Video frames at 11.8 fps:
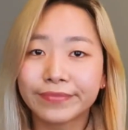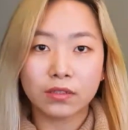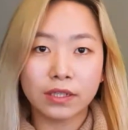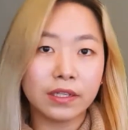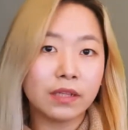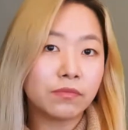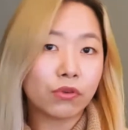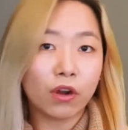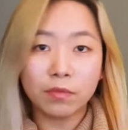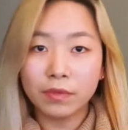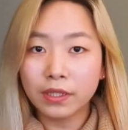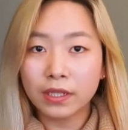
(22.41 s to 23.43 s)
And then
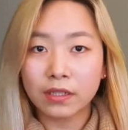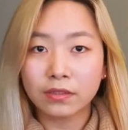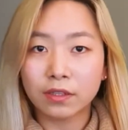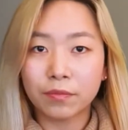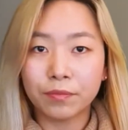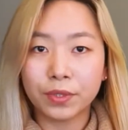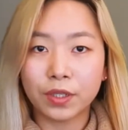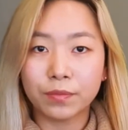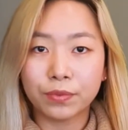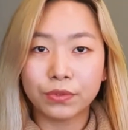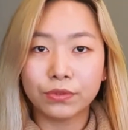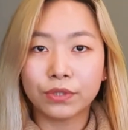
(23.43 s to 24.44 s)
probably there's some
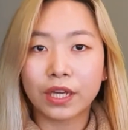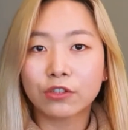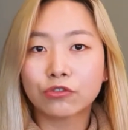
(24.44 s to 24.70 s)
people there